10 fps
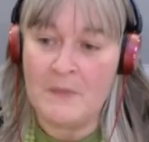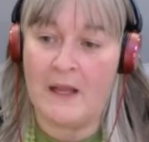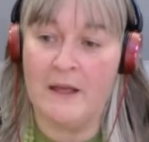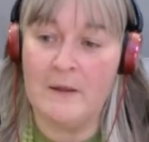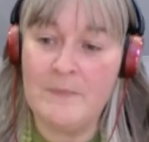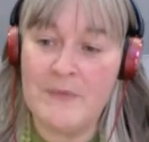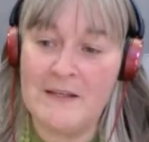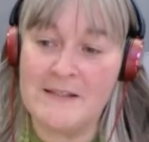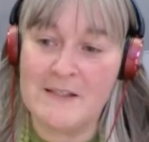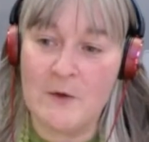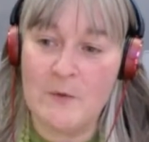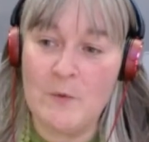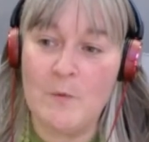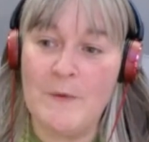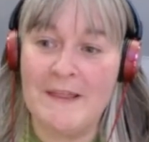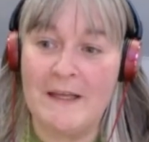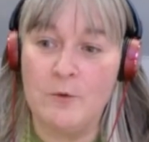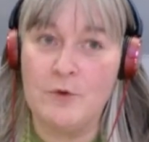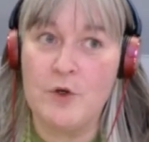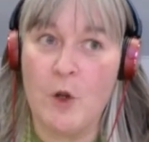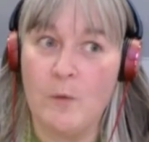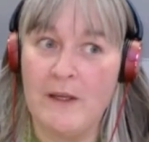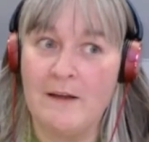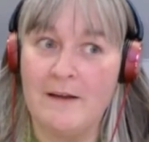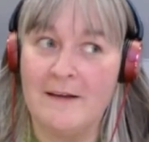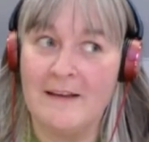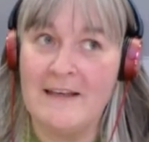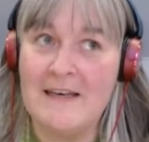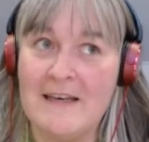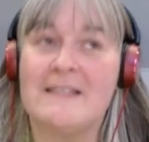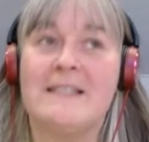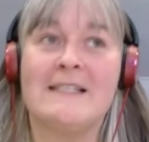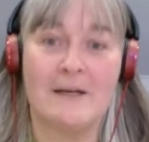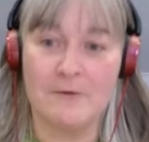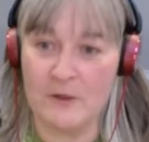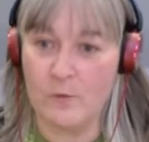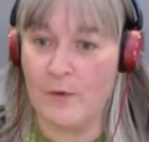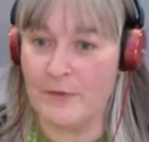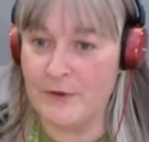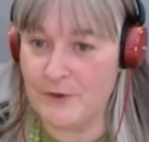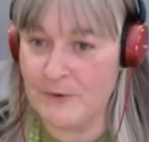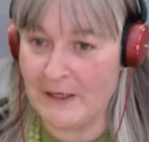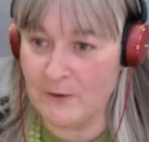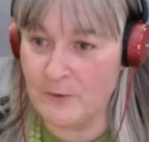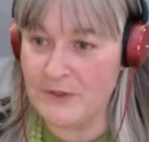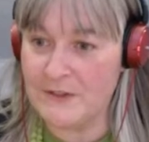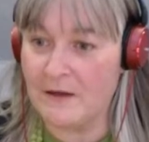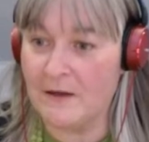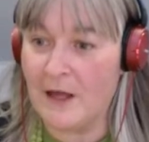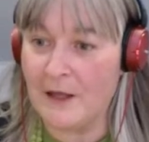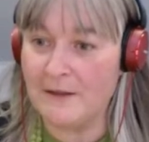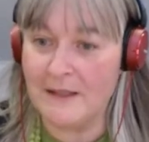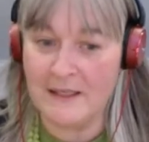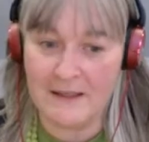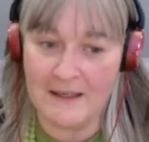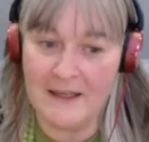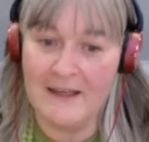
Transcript: Um, so without knowing necessarily what the two languages are, I think